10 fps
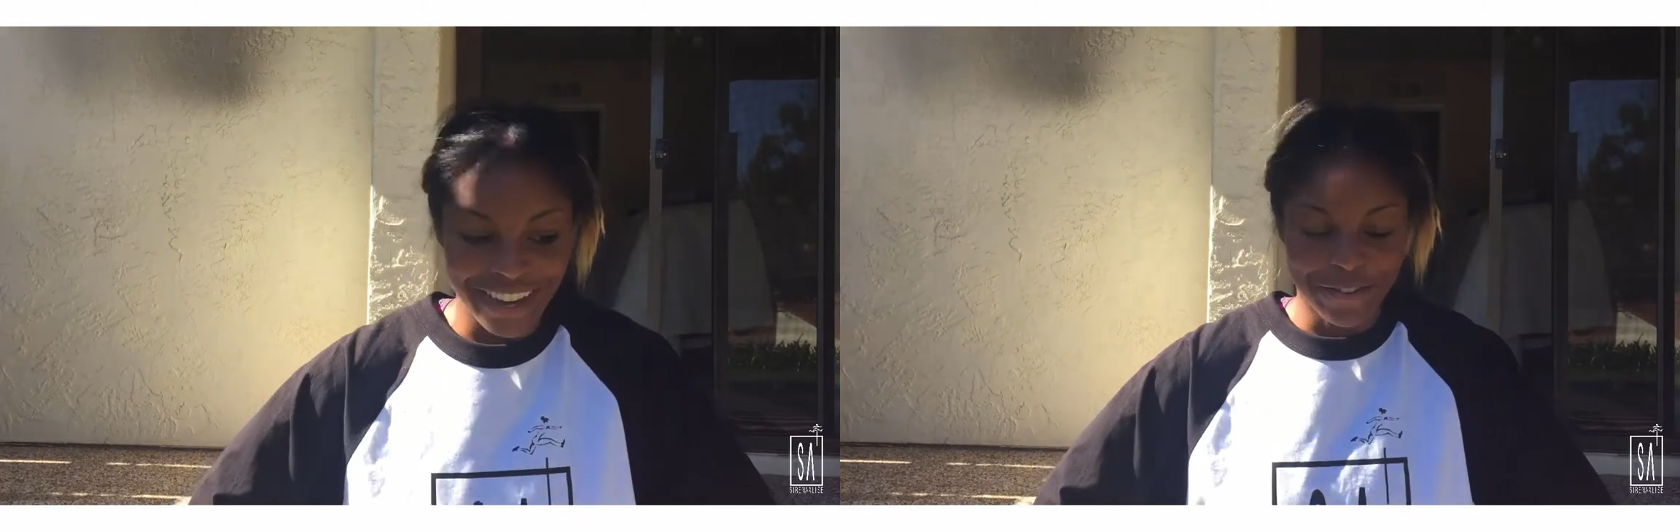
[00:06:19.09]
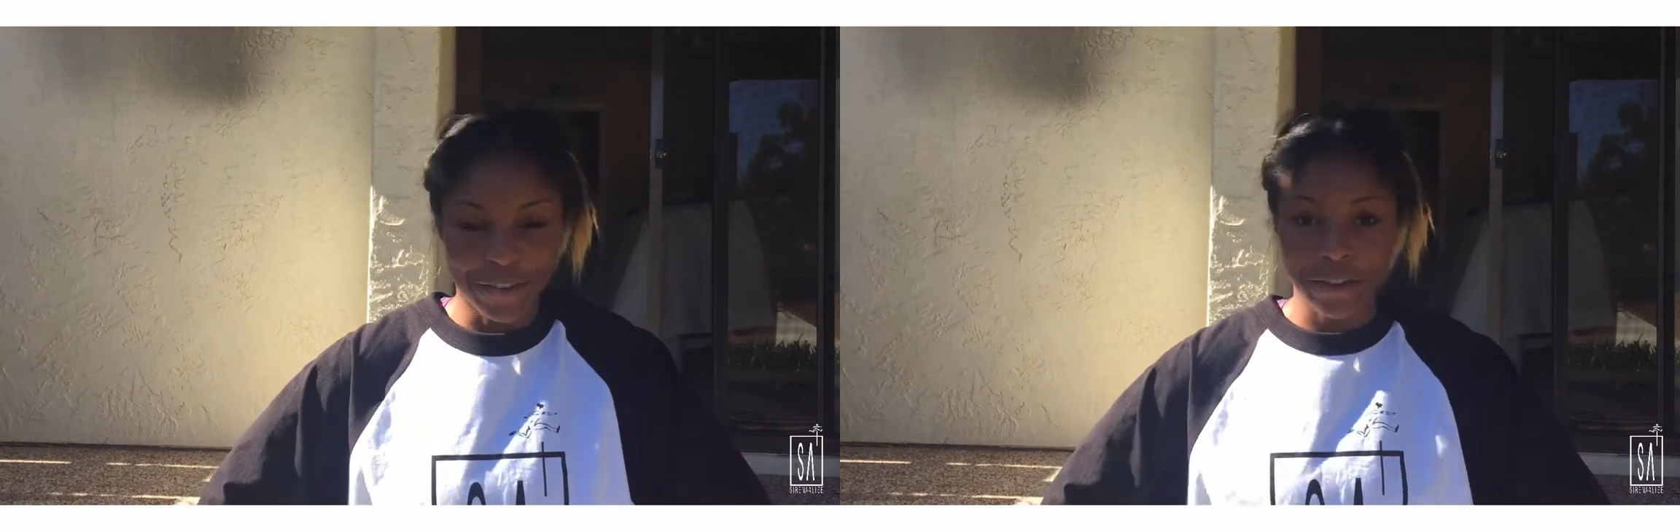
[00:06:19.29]

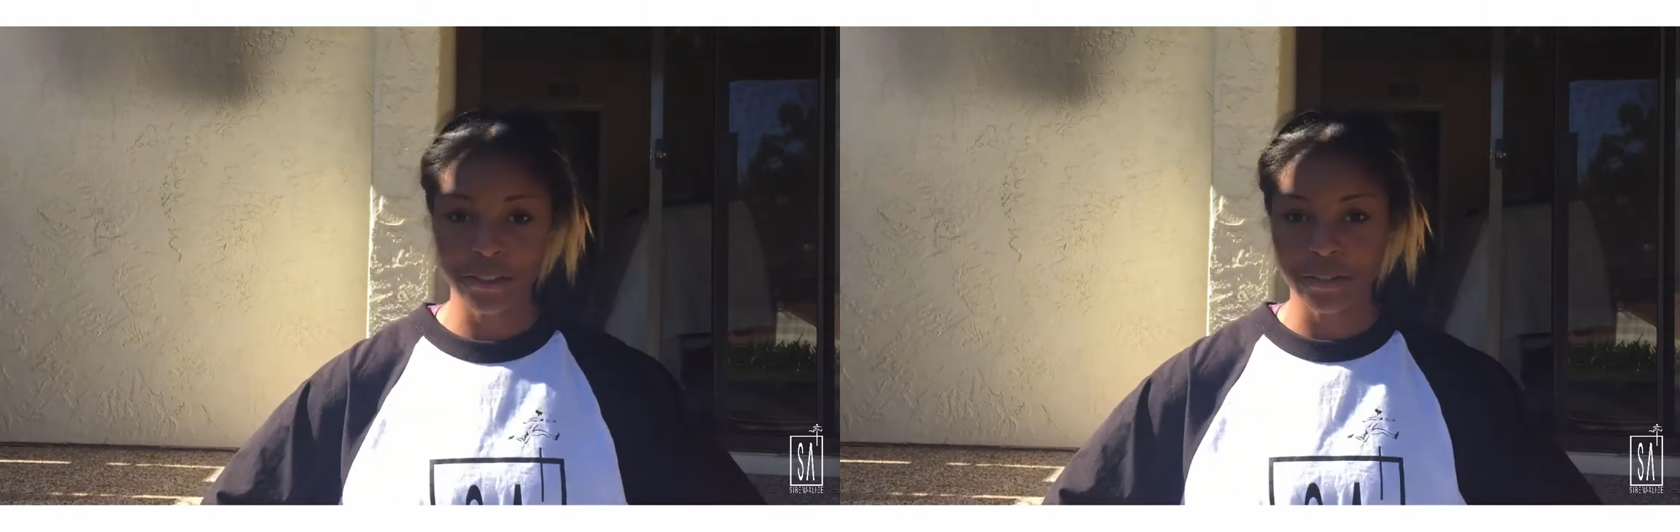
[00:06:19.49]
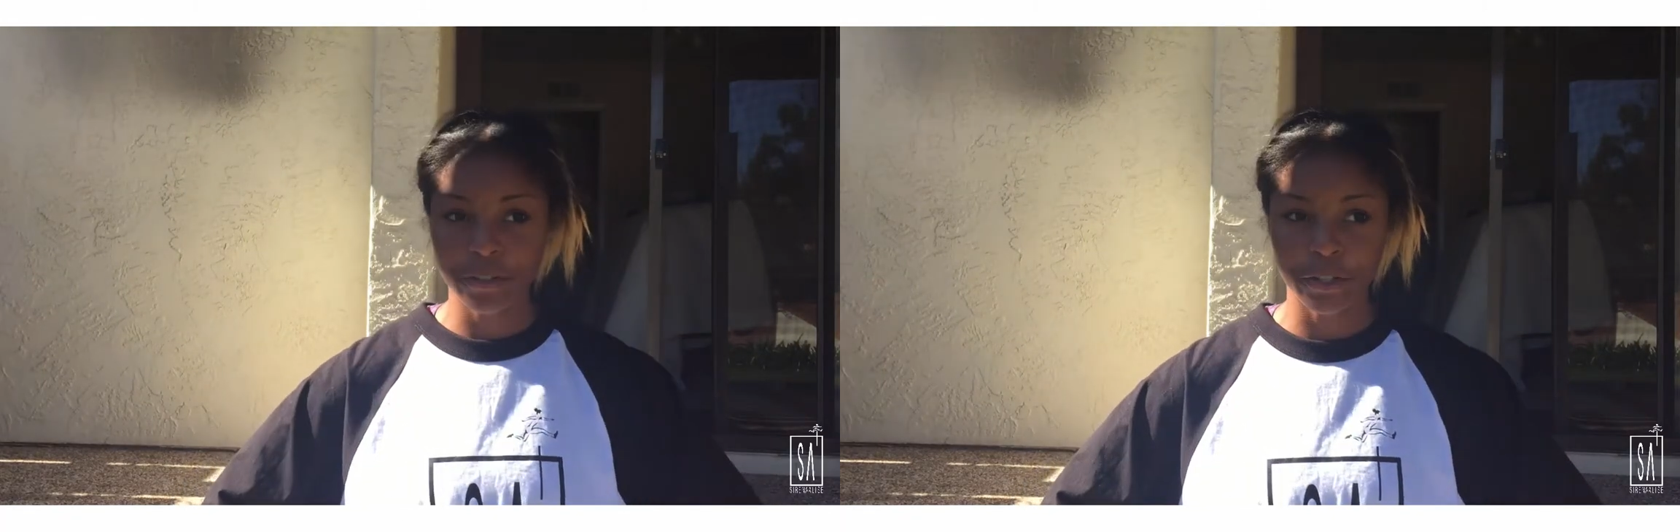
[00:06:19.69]
for
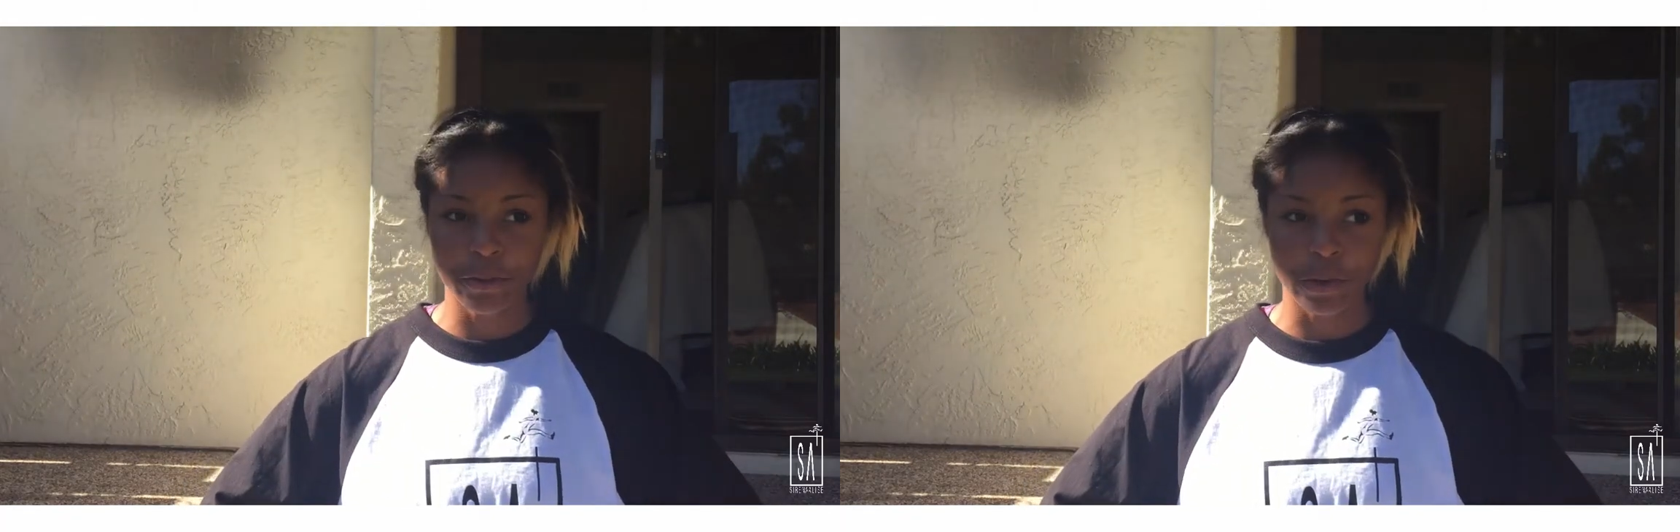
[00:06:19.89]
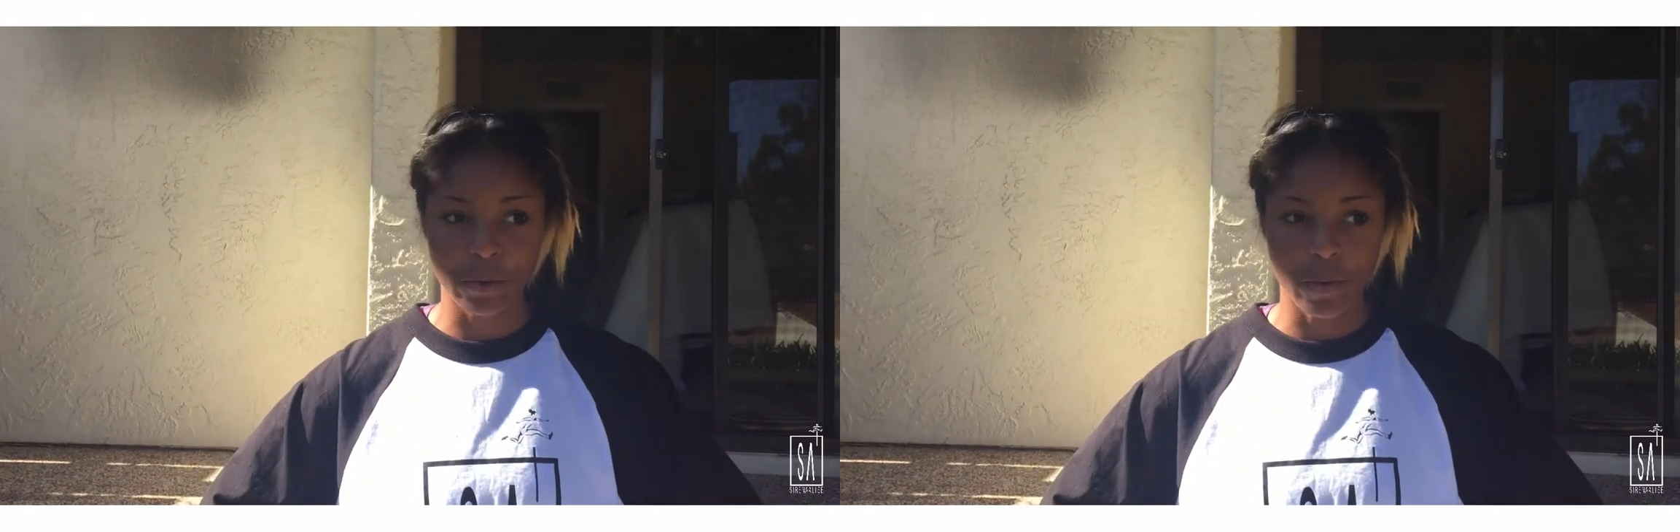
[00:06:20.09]
those of
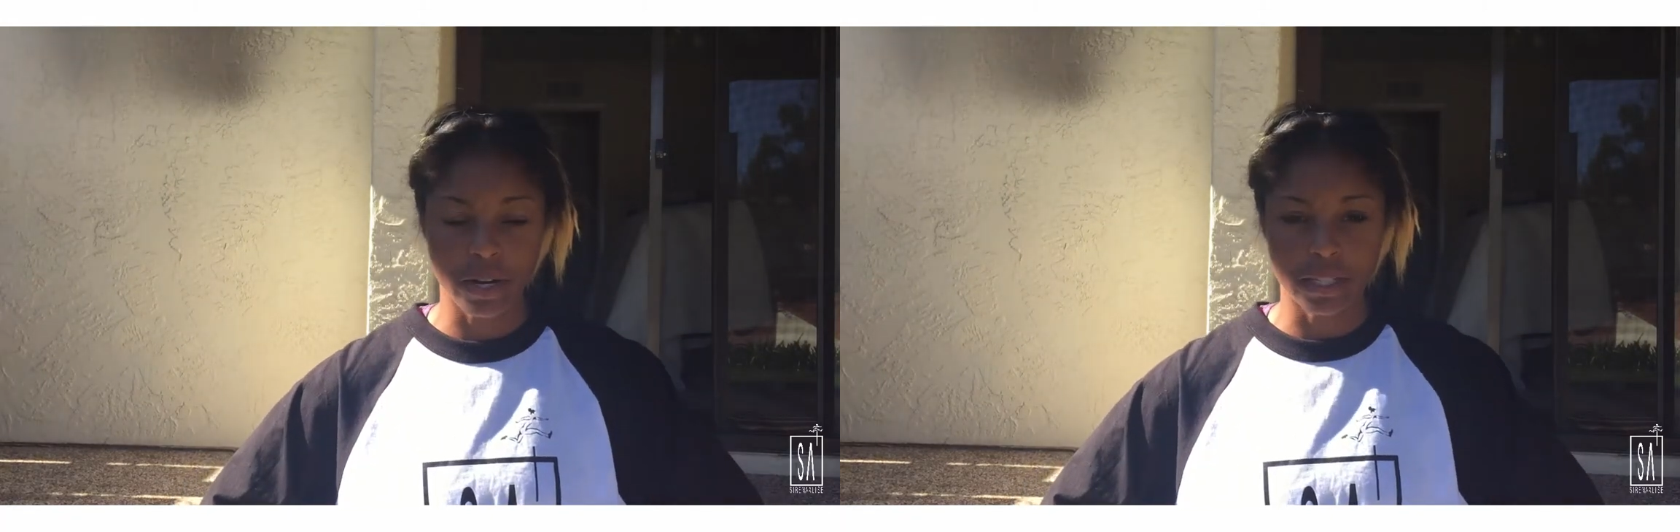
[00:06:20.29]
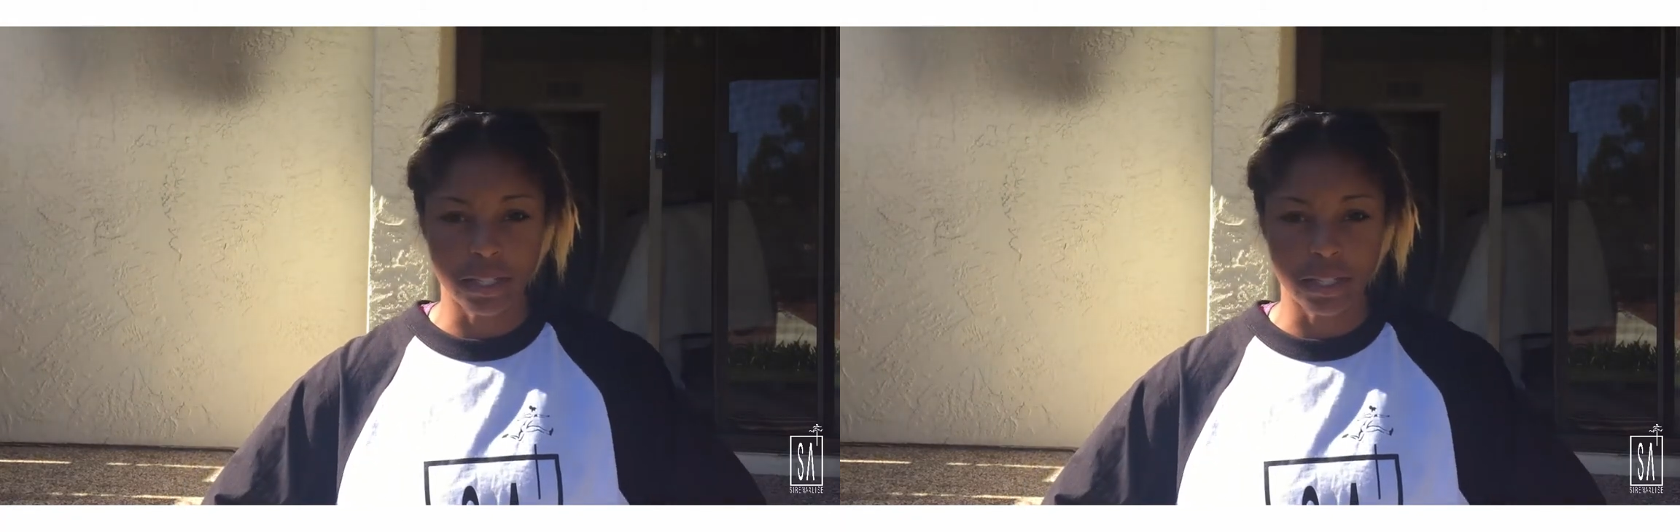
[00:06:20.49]
you who are wanting